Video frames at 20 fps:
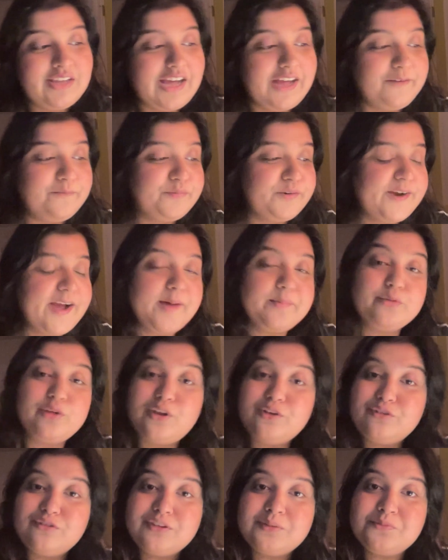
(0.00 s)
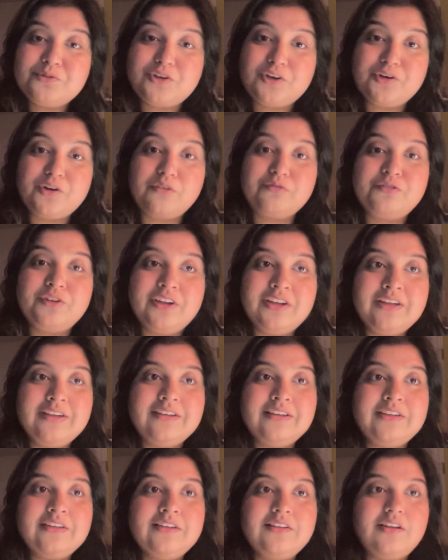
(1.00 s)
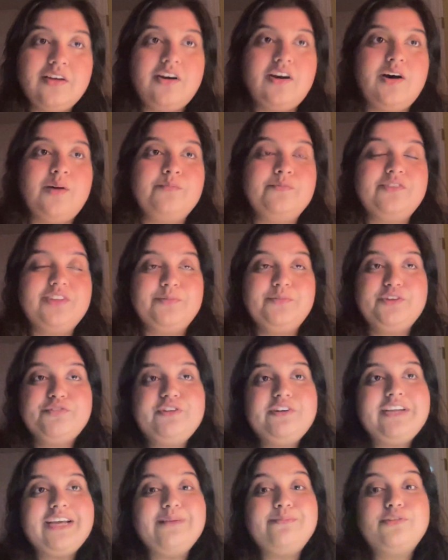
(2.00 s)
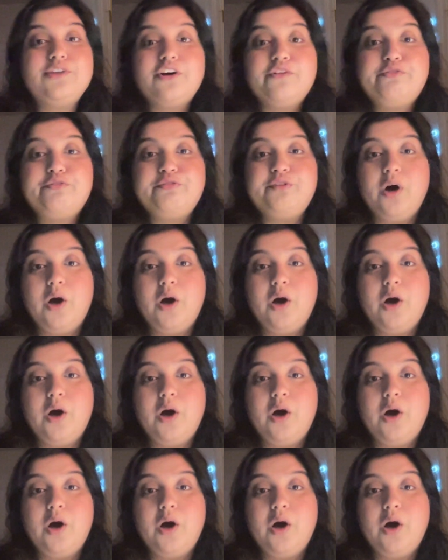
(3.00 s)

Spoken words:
and perhaps also some sort of some different types of